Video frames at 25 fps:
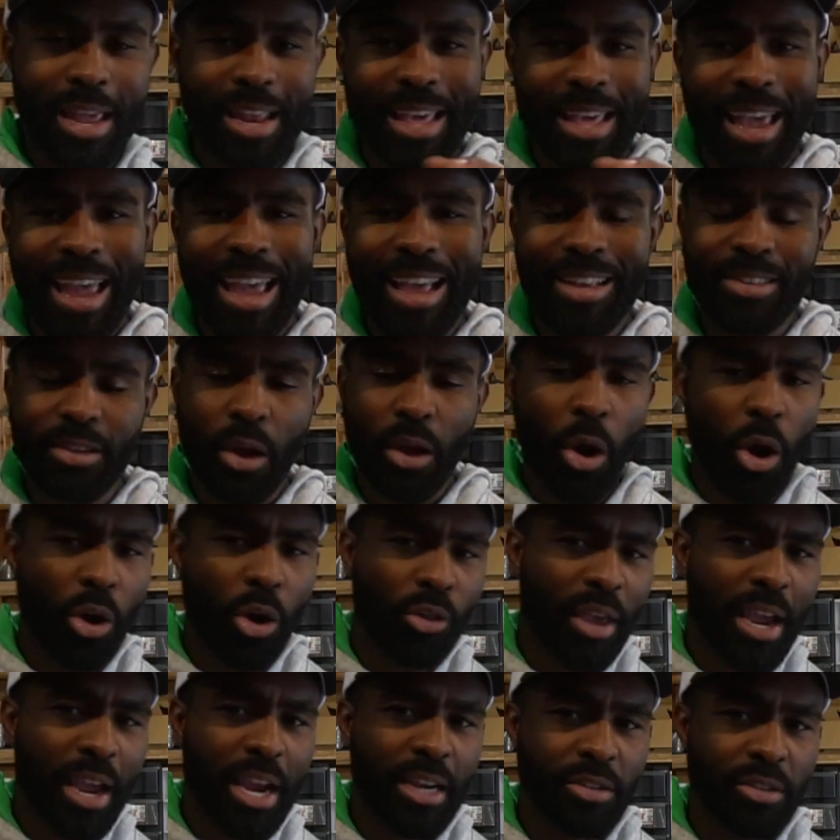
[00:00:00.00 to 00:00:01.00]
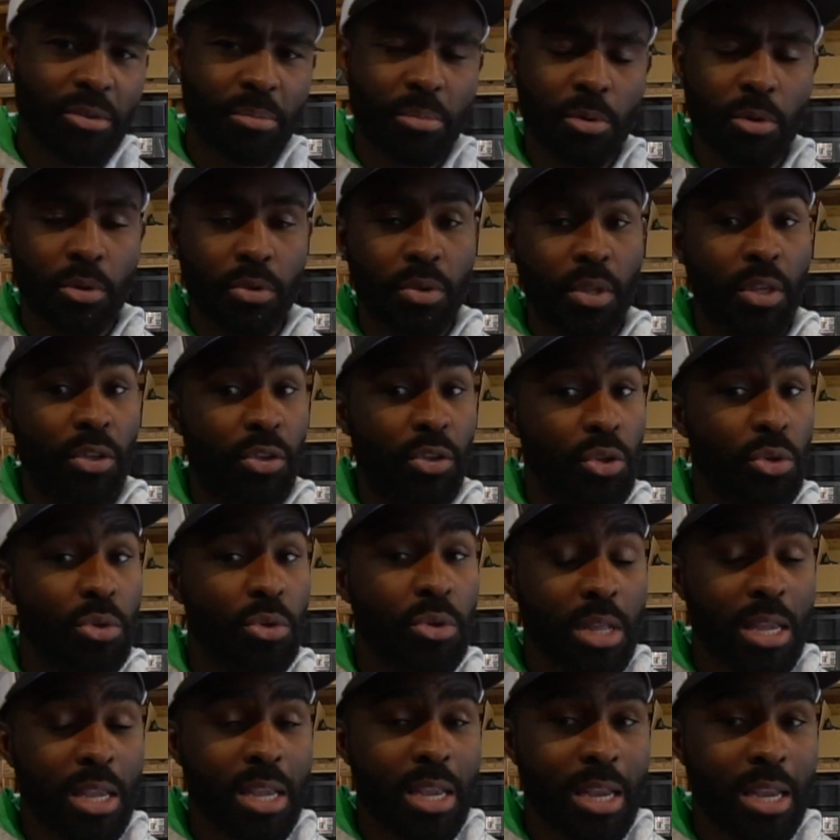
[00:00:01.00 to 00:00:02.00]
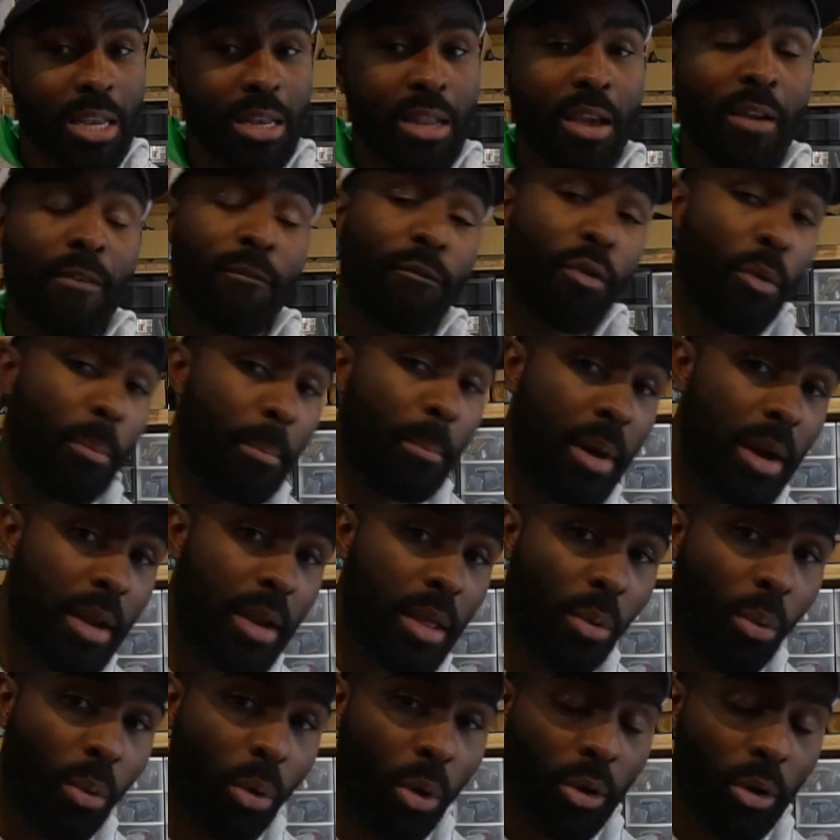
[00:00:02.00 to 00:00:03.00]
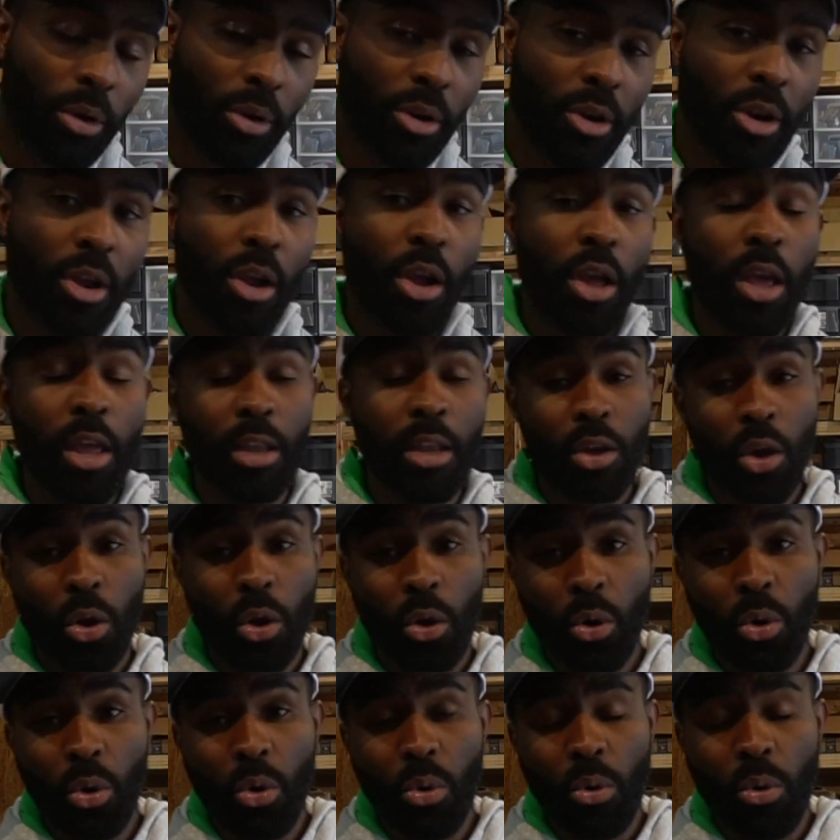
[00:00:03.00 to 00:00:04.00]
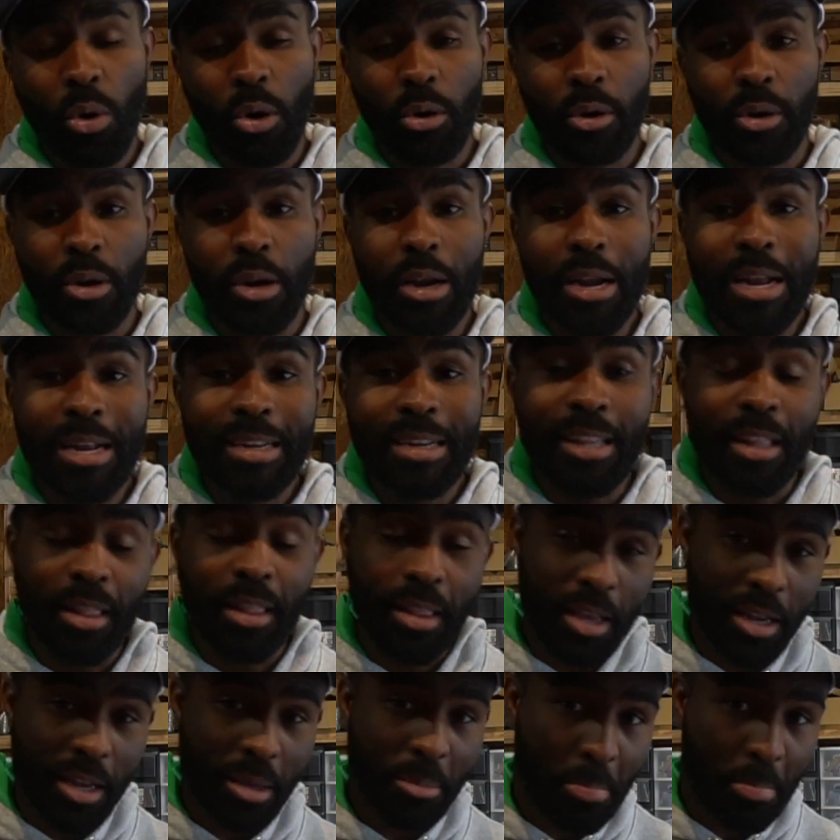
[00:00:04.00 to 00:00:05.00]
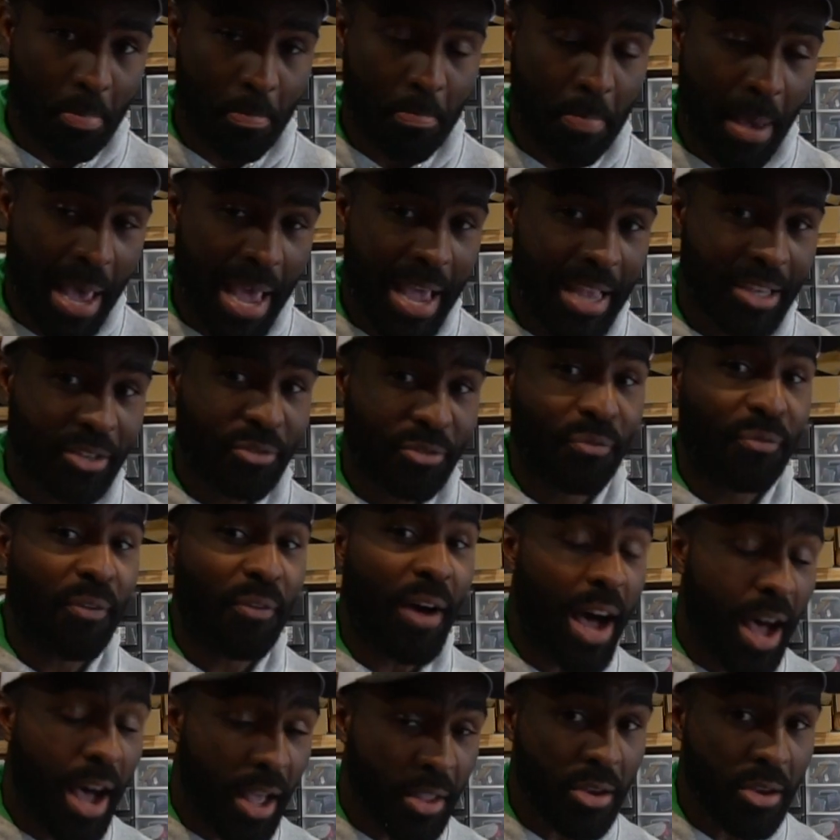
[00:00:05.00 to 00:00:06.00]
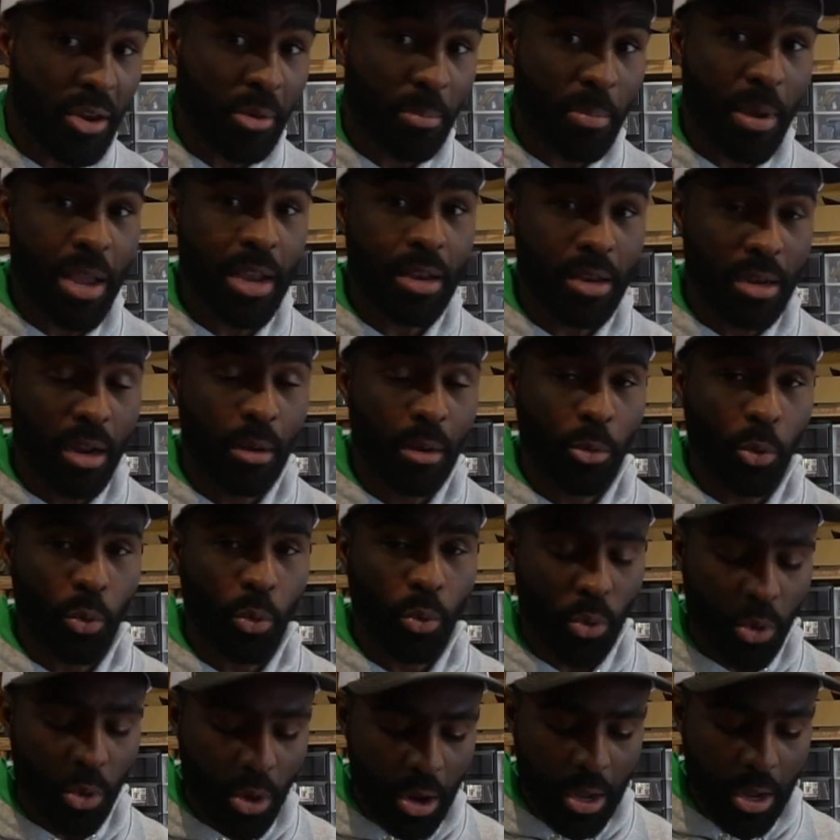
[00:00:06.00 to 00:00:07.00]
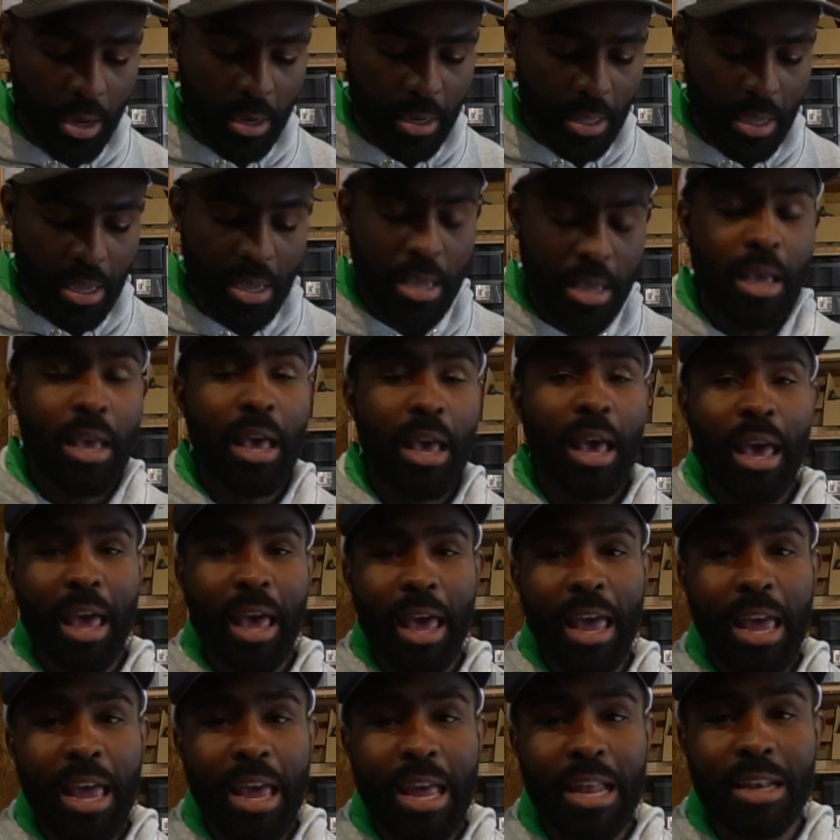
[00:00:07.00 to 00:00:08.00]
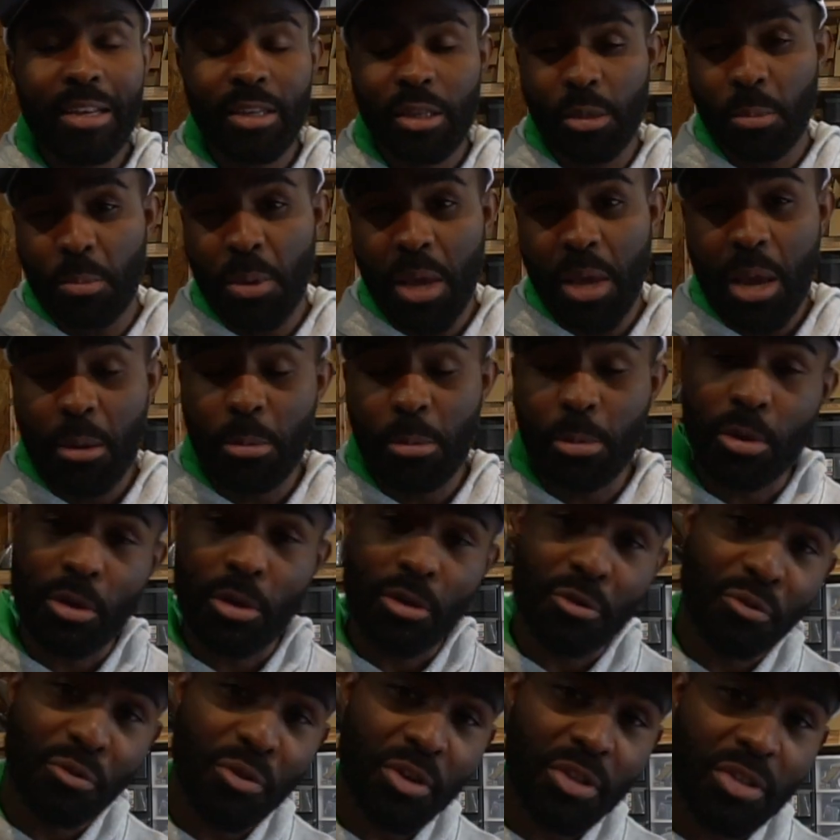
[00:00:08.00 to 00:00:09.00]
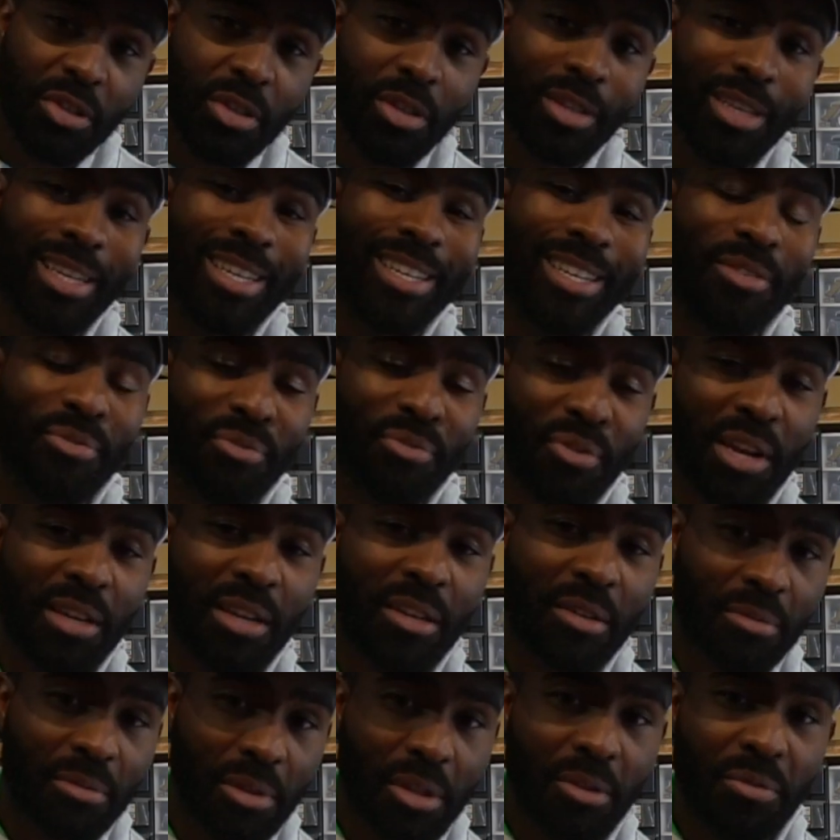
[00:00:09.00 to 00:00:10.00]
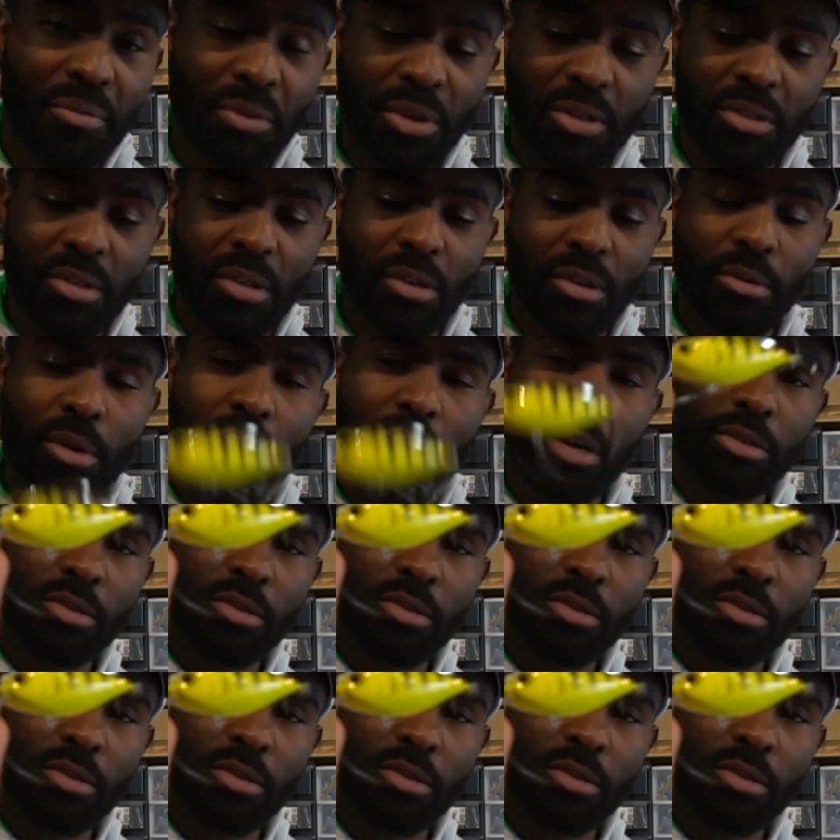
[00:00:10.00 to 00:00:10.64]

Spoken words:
It has all the attributes that you need for muddy water and cold water to let a bass find your bait, number one, and to be able to efficiently and effectively fish it around